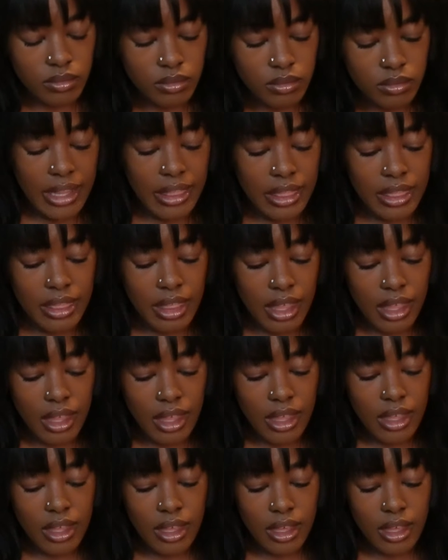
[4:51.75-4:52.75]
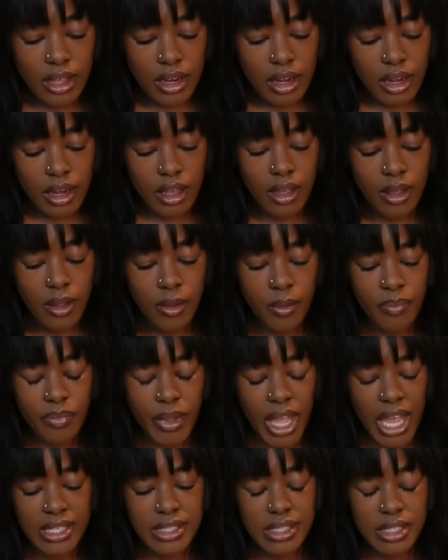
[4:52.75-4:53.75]
And then
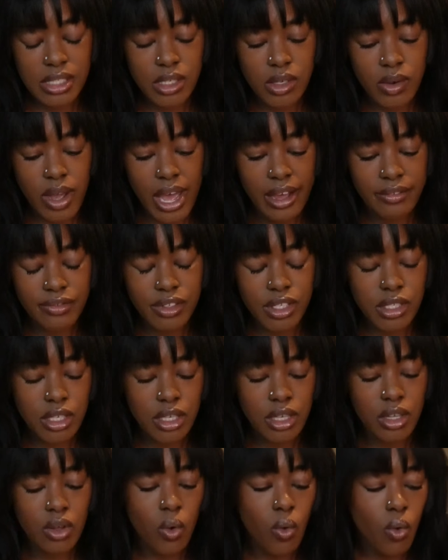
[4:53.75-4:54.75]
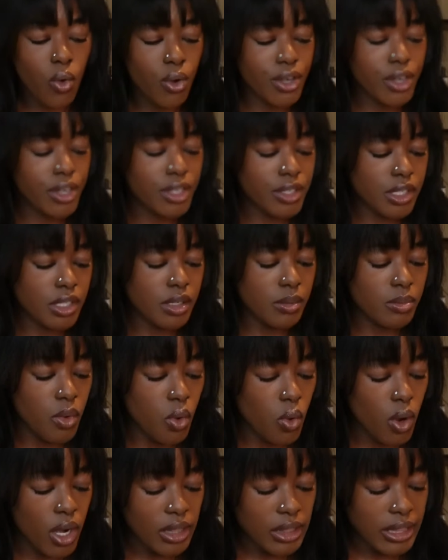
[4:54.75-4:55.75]
I still have to order some
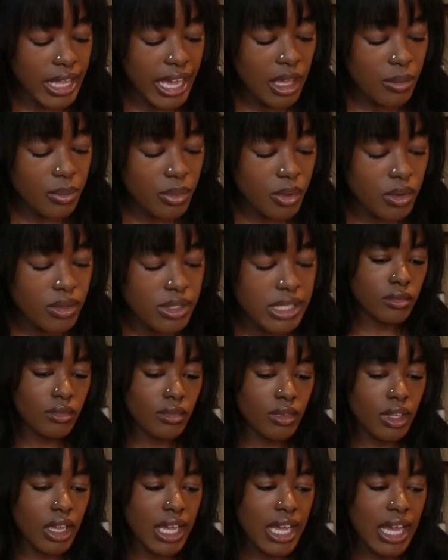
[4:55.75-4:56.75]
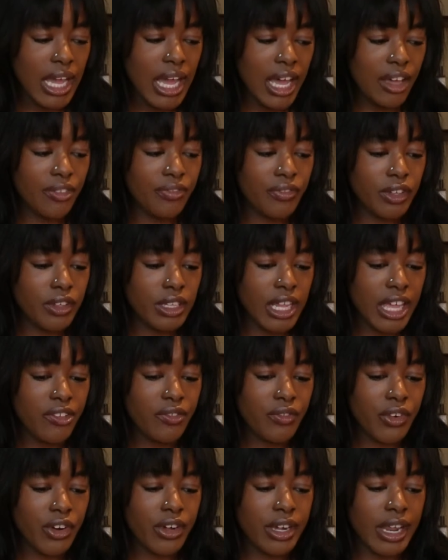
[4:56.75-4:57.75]
more labels. I feel
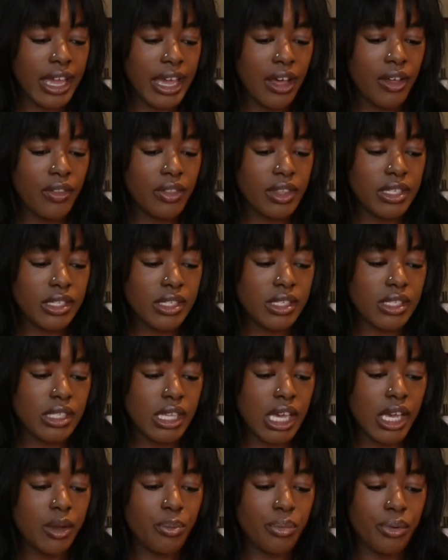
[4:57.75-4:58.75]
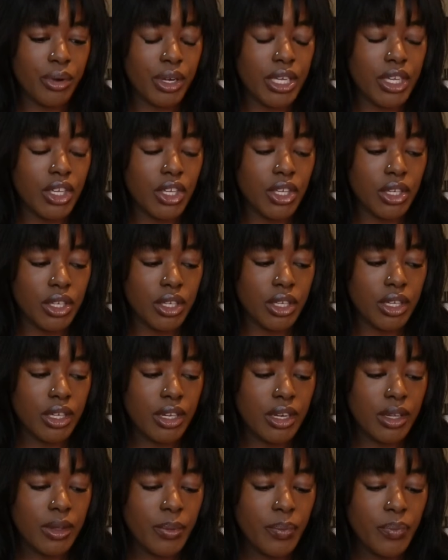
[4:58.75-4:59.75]
like for now this is like pretty
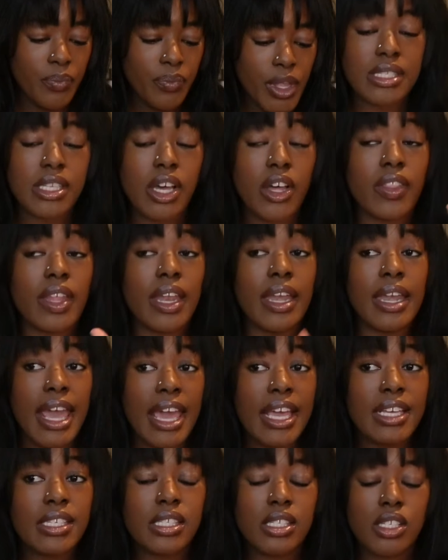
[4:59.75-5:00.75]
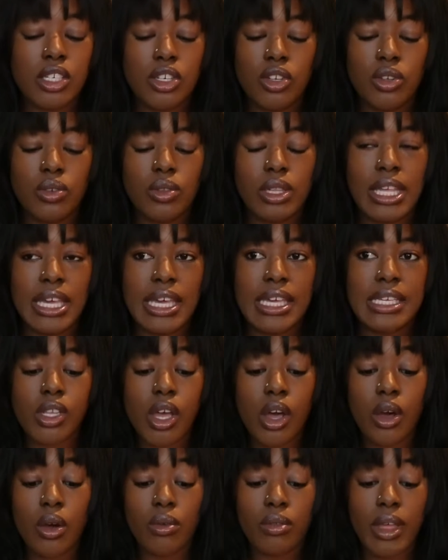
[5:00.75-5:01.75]
good. on the next to-do list.
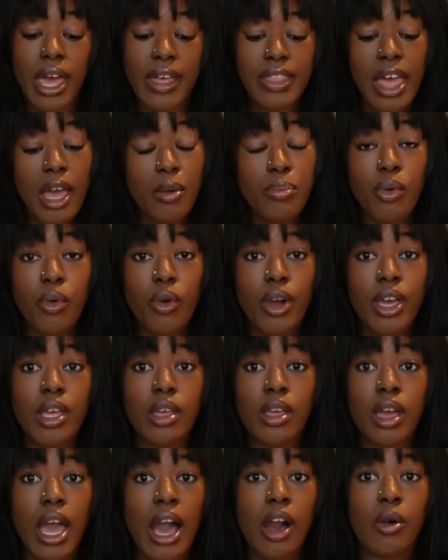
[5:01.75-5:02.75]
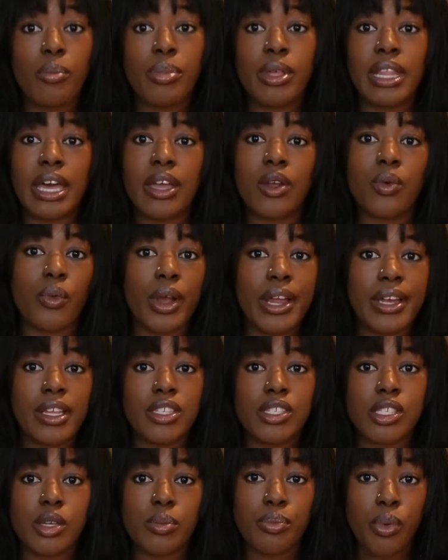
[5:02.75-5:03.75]
So at that point, I'll be like ready
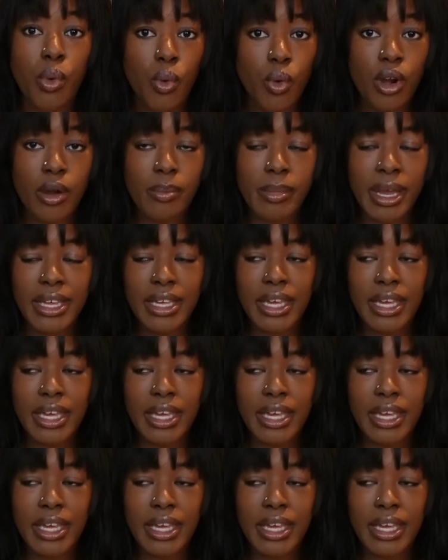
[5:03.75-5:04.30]
to pour my